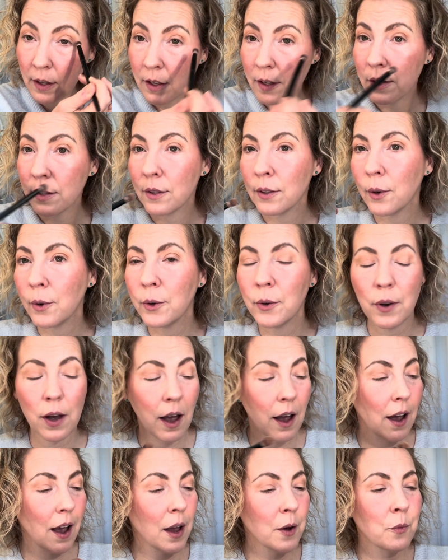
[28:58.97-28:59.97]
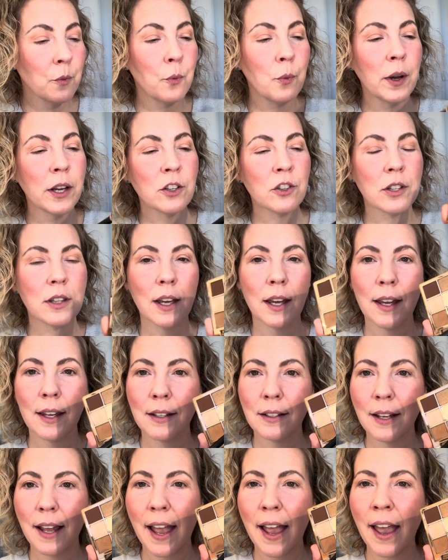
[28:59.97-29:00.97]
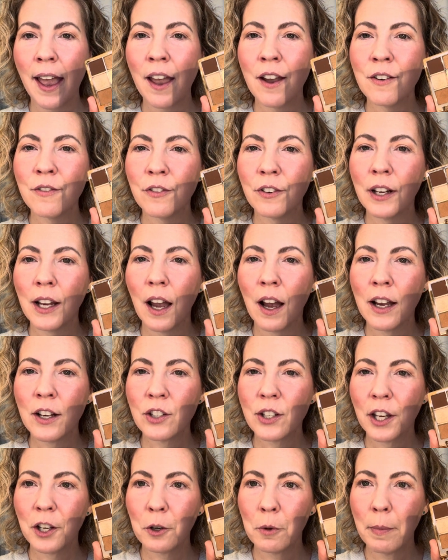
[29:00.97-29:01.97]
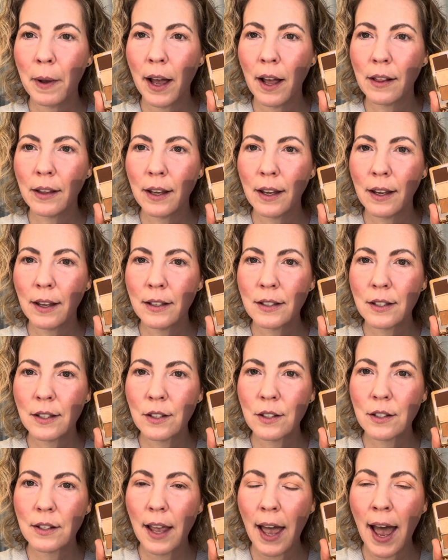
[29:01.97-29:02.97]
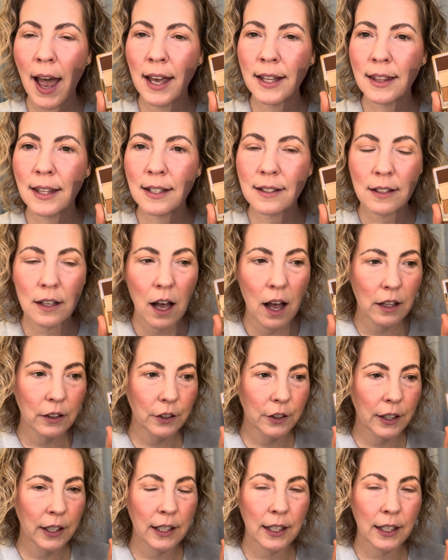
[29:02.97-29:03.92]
So I wish that every eyeshadow palette had this color in